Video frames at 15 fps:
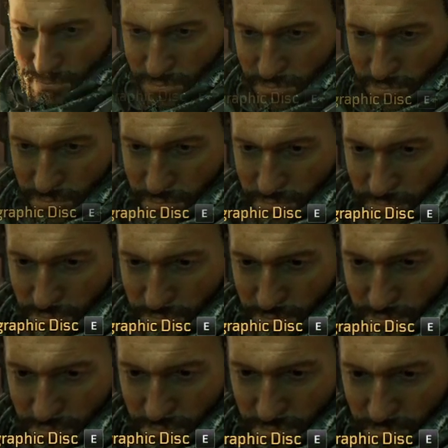
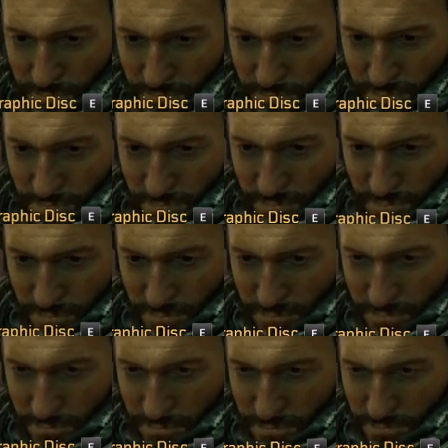
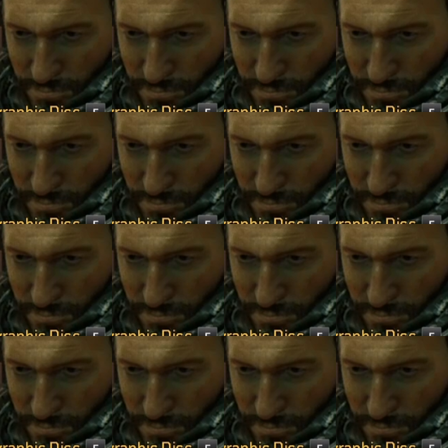[no speech]